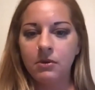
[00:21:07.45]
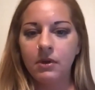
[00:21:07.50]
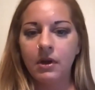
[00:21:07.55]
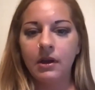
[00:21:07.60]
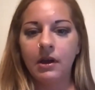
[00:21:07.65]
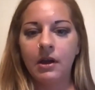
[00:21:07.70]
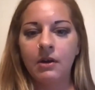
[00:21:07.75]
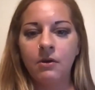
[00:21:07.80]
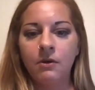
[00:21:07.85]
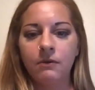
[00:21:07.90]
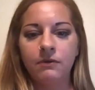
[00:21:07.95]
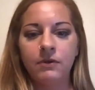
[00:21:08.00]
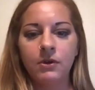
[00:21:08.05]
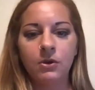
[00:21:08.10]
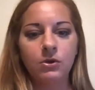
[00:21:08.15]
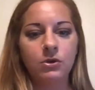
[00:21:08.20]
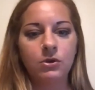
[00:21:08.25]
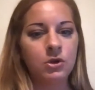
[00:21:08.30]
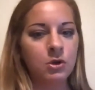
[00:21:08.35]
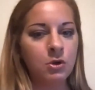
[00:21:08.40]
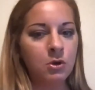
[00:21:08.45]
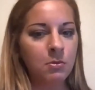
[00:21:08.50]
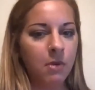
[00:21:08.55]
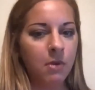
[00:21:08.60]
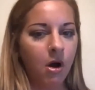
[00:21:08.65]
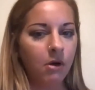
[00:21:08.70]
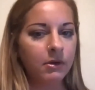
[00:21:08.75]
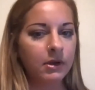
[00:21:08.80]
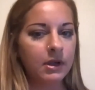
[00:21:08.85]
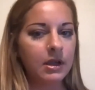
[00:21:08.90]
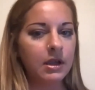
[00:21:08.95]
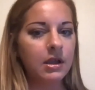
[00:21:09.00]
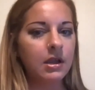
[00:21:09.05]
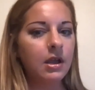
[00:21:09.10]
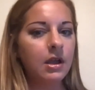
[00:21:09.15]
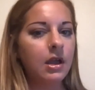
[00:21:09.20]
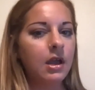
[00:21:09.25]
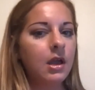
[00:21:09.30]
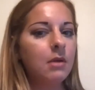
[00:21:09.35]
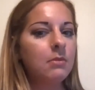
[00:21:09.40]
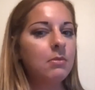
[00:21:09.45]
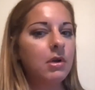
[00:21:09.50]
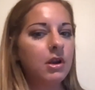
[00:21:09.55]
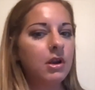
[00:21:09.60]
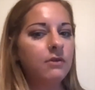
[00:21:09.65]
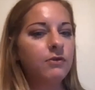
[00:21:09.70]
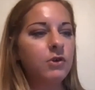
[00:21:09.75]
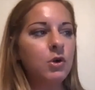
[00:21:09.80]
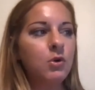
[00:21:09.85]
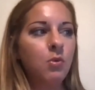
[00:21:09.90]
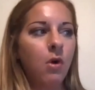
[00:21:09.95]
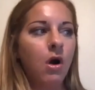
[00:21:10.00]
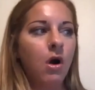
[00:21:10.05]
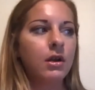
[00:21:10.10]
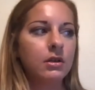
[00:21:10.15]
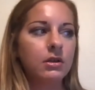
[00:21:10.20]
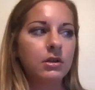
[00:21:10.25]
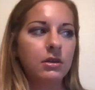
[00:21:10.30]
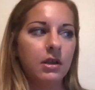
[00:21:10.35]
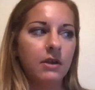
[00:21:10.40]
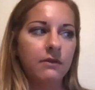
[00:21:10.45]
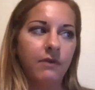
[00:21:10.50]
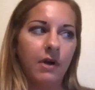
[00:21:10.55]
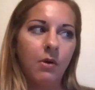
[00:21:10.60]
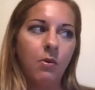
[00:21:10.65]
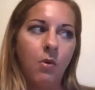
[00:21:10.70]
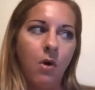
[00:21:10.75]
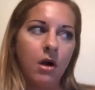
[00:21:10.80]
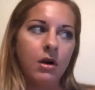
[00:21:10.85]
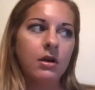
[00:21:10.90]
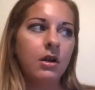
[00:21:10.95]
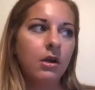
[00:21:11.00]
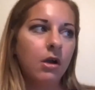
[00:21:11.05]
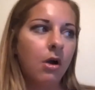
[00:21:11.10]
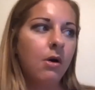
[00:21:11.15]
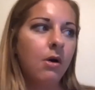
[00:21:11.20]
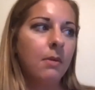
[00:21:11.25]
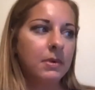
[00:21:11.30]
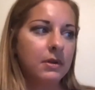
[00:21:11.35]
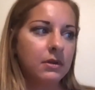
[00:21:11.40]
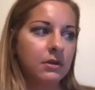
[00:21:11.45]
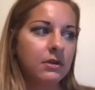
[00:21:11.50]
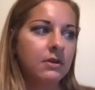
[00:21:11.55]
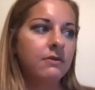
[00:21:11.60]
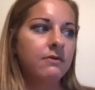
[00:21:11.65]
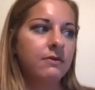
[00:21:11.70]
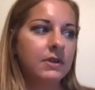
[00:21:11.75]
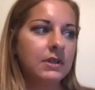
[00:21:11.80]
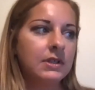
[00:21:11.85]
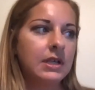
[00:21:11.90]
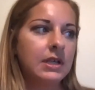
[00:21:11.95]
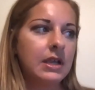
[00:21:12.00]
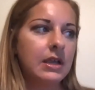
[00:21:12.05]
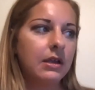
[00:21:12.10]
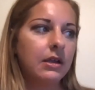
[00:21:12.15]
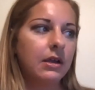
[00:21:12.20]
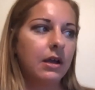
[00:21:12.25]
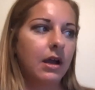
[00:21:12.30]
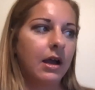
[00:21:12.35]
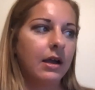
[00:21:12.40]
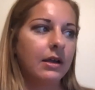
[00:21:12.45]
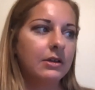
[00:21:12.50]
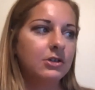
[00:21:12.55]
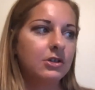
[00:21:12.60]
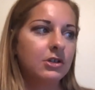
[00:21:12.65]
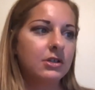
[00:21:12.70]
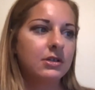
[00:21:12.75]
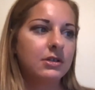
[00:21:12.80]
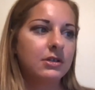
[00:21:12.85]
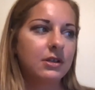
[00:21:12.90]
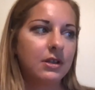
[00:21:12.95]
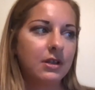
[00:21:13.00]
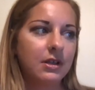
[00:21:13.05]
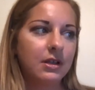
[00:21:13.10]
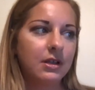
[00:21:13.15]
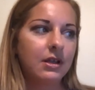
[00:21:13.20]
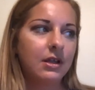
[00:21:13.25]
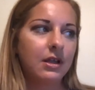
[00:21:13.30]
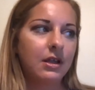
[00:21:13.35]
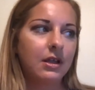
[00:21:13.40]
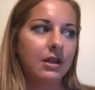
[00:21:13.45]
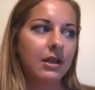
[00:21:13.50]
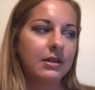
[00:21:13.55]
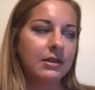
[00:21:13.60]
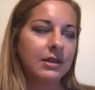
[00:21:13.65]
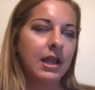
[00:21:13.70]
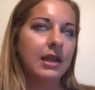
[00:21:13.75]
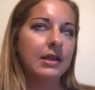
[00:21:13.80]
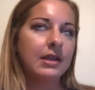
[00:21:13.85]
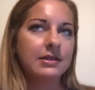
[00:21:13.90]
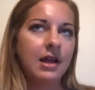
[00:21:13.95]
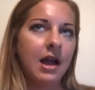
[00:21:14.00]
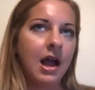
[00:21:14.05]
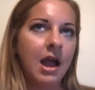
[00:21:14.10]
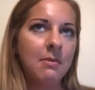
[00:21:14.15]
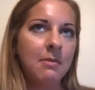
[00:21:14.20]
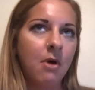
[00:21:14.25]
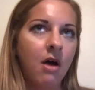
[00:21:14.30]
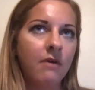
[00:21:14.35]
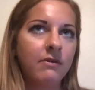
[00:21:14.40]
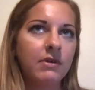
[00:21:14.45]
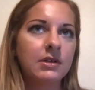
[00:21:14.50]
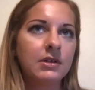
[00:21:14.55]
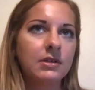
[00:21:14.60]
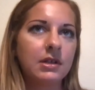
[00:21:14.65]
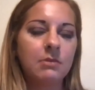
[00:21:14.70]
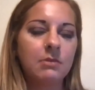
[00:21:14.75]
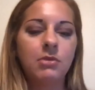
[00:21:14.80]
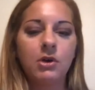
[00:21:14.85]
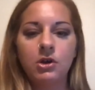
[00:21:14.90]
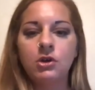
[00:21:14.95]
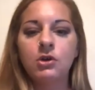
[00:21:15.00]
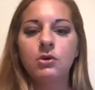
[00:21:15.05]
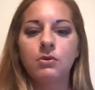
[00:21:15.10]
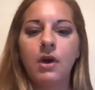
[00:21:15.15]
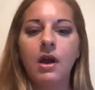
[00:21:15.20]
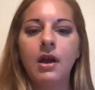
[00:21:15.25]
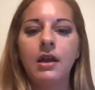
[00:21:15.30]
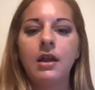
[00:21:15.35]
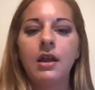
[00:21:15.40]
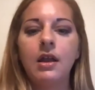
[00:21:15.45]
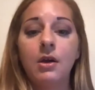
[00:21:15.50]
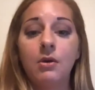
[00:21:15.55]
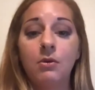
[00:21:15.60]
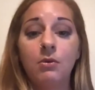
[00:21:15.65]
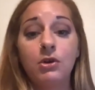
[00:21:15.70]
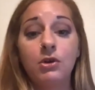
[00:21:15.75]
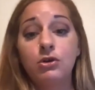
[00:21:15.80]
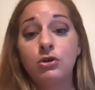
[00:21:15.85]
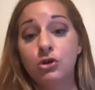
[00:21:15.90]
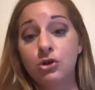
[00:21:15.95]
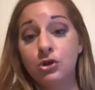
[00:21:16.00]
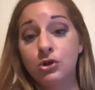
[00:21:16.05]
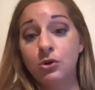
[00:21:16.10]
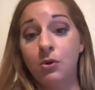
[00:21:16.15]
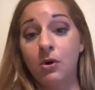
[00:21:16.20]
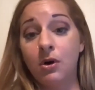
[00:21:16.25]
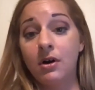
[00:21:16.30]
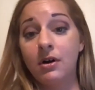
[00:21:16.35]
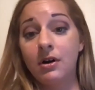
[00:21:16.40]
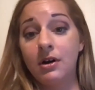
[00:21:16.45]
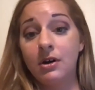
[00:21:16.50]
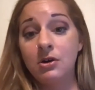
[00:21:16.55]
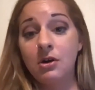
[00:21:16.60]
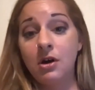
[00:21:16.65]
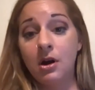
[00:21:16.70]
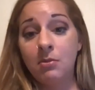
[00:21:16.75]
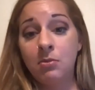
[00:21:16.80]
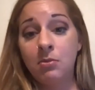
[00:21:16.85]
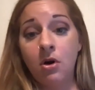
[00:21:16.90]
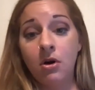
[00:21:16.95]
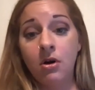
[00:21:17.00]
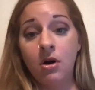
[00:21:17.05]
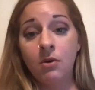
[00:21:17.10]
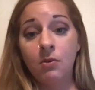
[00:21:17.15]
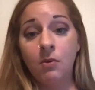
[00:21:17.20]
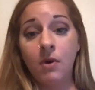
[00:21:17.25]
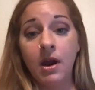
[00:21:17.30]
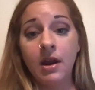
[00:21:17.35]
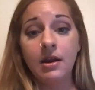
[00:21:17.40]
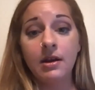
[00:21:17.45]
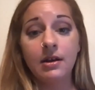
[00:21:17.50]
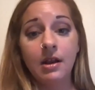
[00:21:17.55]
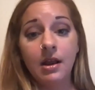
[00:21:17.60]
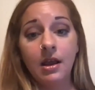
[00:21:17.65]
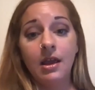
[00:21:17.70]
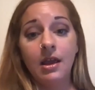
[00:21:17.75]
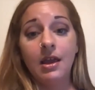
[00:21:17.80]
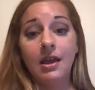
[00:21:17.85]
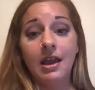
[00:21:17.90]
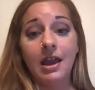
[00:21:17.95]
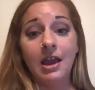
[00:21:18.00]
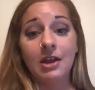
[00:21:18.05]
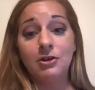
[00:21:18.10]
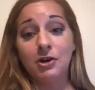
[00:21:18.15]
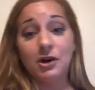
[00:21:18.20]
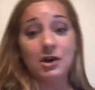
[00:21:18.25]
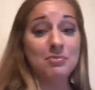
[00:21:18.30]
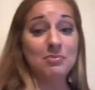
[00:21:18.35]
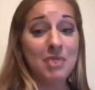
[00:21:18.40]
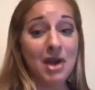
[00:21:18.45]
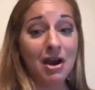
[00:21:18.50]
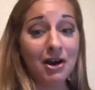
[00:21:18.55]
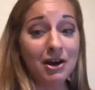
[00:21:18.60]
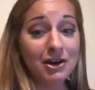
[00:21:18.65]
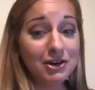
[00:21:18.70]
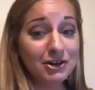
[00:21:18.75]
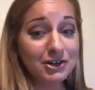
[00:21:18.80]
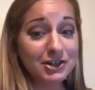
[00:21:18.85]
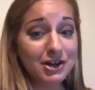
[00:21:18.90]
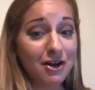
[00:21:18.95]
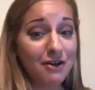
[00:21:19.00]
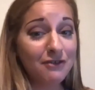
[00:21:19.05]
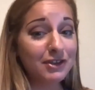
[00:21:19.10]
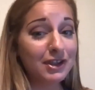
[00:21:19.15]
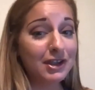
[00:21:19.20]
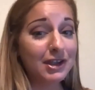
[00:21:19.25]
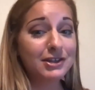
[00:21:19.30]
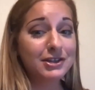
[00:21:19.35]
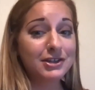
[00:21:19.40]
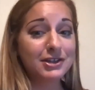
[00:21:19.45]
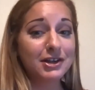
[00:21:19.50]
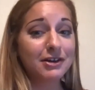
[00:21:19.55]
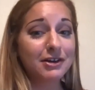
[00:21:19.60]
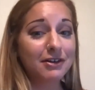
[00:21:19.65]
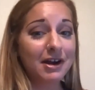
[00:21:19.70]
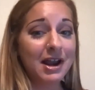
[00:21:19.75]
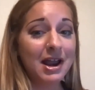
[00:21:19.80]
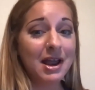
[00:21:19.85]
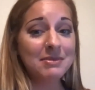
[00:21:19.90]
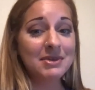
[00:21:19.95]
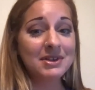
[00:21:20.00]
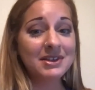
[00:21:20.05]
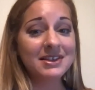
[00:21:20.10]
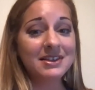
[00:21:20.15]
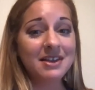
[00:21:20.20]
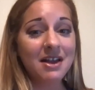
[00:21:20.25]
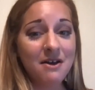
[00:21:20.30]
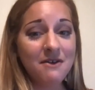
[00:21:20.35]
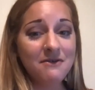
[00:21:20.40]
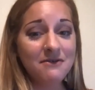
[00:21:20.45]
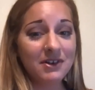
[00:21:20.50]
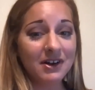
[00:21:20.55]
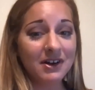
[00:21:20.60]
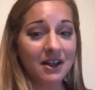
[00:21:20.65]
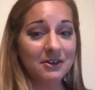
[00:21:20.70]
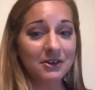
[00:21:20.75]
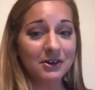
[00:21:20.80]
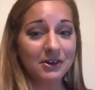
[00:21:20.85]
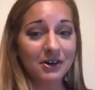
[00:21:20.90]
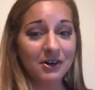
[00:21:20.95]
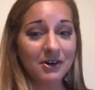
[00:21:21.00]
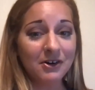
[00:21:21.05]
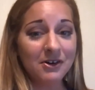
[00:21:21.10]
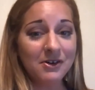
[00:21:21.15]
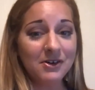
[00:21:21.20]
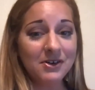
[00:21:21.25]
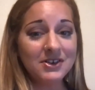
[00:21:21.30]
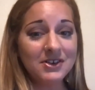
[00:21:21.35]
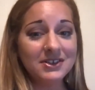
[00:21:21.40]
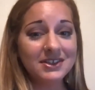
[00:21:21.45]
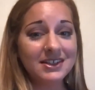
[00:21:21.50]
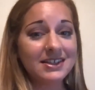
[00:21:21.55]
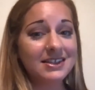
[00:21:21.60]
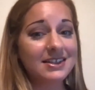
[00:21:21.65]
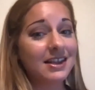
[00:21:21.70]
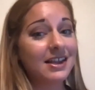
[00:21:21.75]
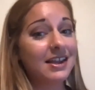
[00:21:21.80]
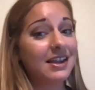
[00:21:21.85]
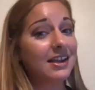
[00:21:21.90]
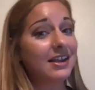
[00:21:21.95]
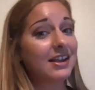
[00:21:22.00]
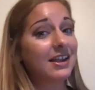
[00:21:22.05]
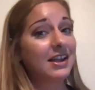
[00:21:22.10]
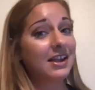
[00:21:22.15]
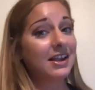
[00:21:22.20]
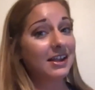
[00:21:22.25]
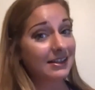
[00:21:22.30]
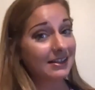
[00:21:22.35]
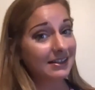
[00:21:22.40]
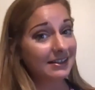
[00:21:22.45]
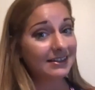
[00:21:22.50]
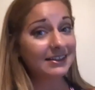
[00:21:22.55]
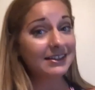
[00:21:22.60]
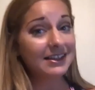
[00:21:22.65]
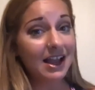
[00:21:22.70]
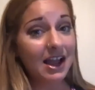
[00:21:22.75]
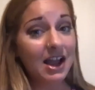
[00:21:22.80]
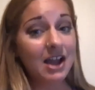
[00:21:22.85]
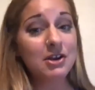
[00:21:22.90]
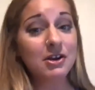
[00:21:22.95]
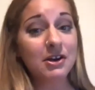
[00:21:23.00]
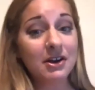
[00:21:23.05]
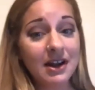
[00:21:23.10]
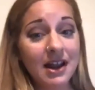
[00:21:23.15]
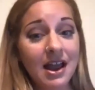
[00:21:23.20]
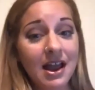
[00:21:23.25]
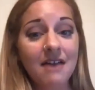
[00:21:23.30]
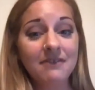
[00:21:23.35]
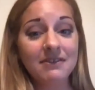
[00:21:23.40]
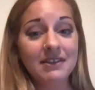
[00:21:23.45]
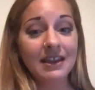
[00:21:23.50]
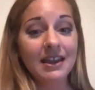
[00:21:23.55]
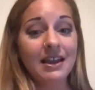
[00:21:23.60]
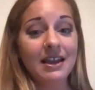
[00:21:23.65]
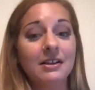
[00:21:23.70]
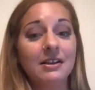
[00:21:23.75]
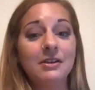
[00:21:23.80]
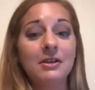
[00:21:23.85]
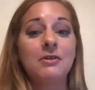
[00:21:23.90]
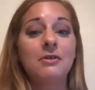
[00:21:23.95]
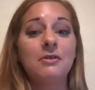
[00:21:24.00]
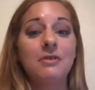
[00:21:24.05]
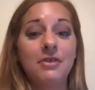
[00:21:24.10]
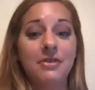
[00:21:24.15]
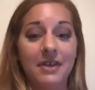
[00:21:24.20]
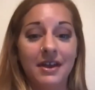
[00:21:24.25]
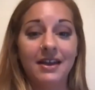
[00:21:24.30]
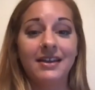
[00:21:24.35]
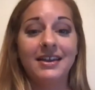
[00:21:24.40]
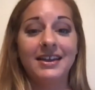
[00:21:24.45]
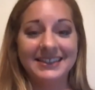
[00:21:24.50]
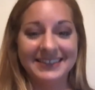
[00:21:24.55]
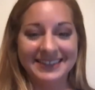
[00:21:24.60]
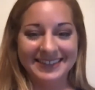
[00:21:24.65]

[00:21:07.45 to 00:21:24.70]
Like, I don't feel too bulky, but if I wanted to go up into physique, it takes time, obviously, but you're right. When you're short and you got to put on weight and you're comparing yourself to Instagram and stuff and other girls, it's like, yeah, you're going to have to get a little thick.